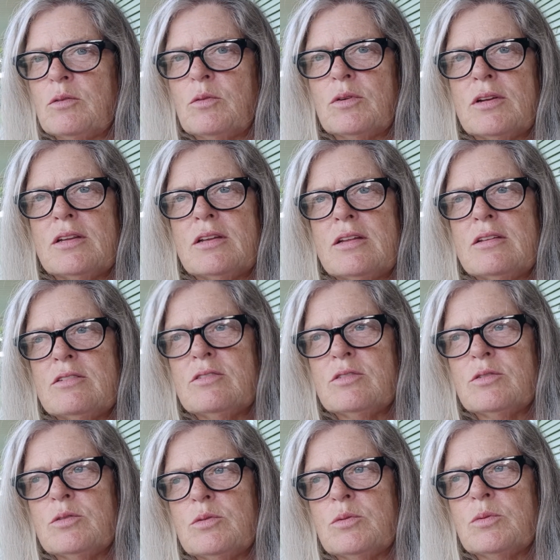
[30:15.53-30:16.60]
or you need
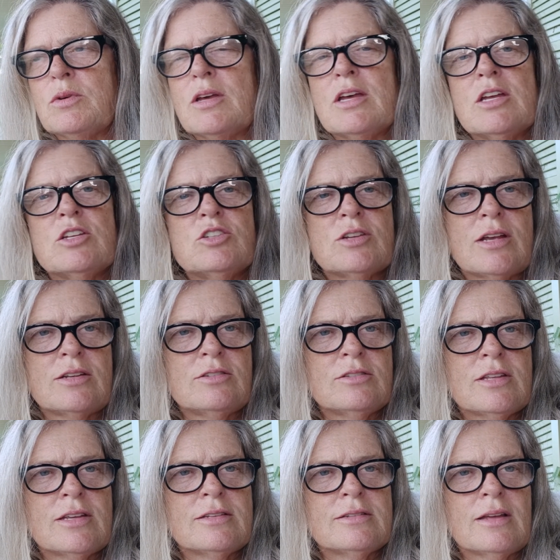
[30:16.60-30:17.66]
to change
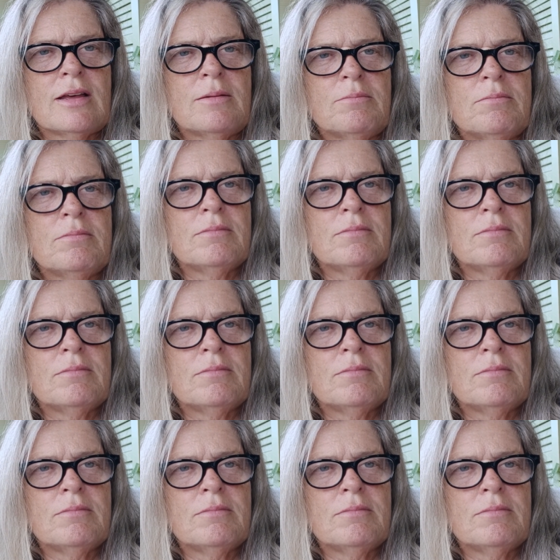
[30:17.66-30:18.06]
things up.